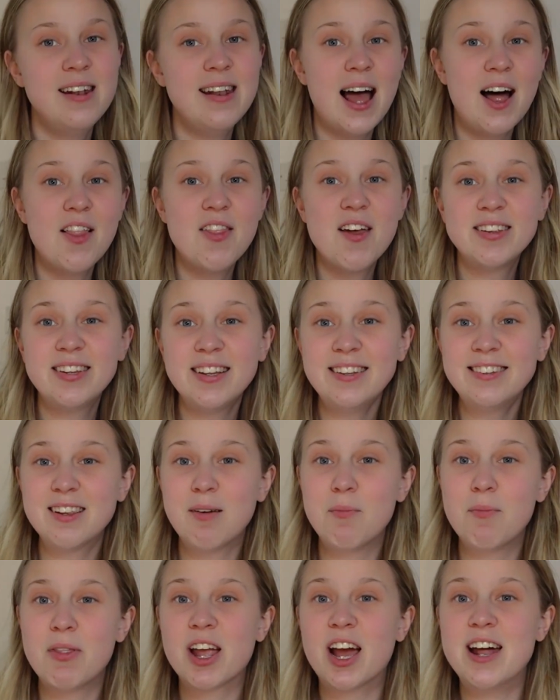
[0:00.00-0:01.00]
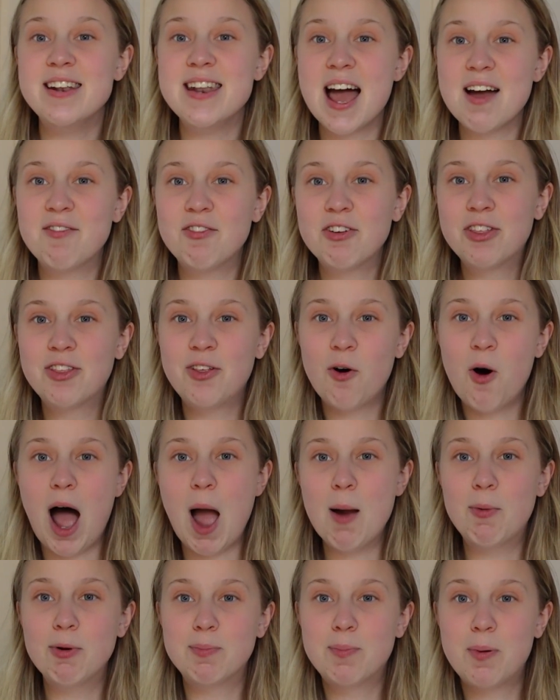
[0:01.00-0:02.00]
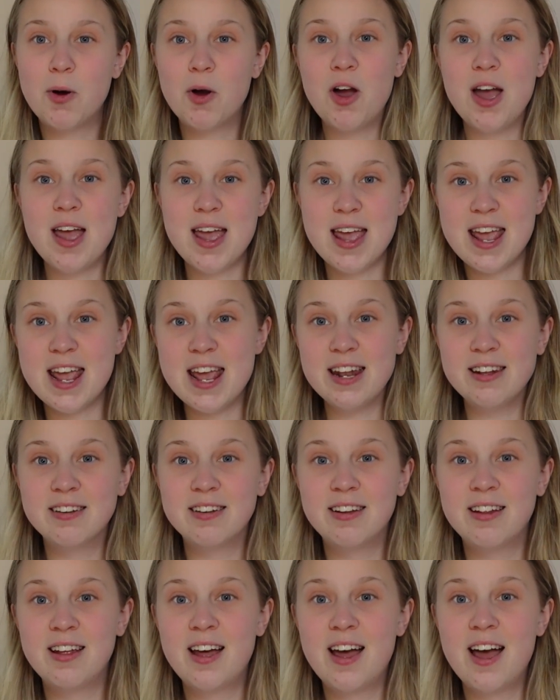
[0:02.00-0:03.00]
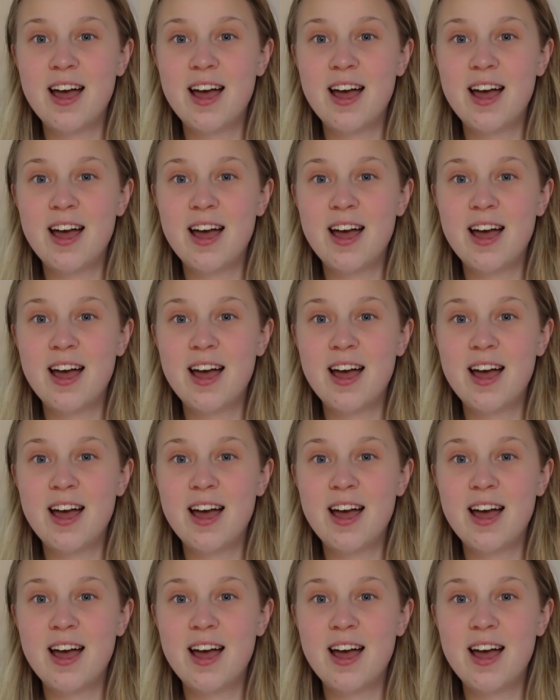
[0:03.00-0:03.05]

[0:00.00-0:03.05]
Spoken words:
Now this is something I never thought I would put in